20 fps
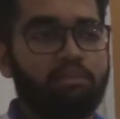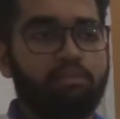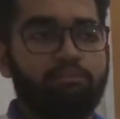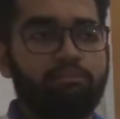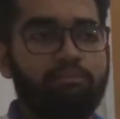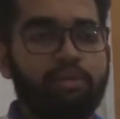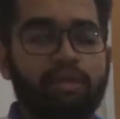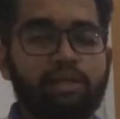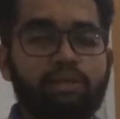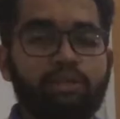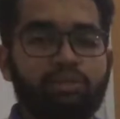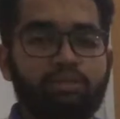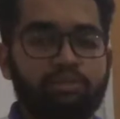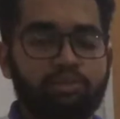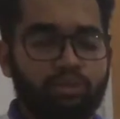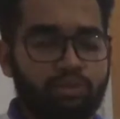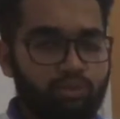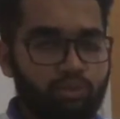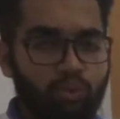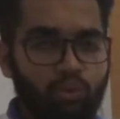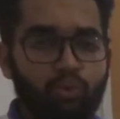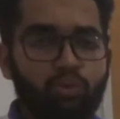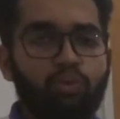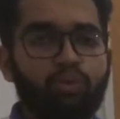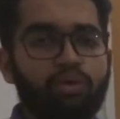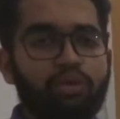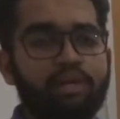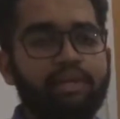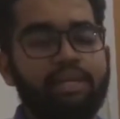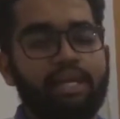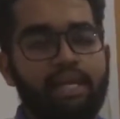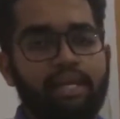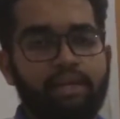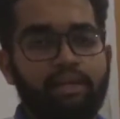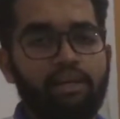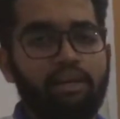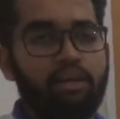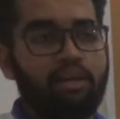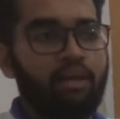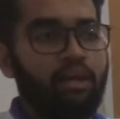made too good
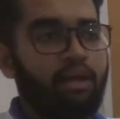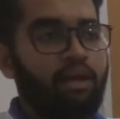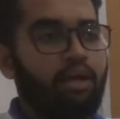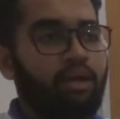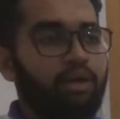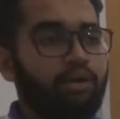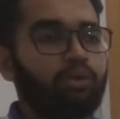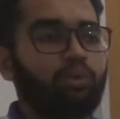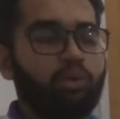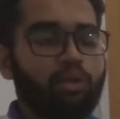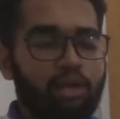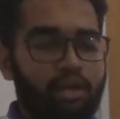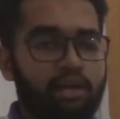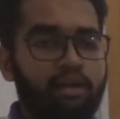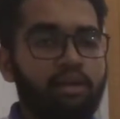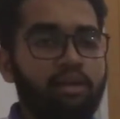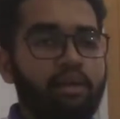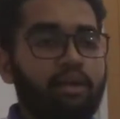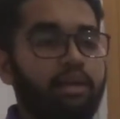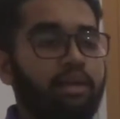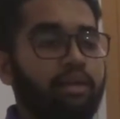content to learn.